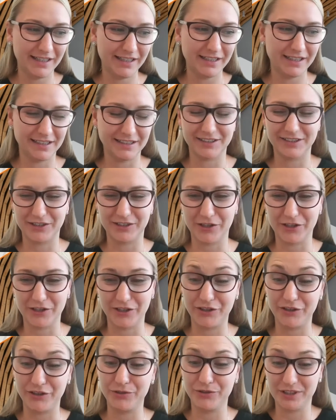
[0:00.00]
get
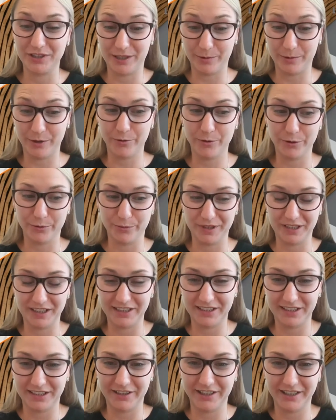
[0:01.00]
started using Recruit
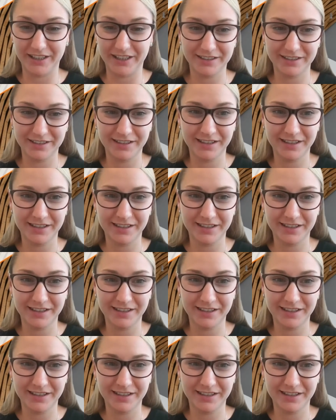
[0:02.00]
Military?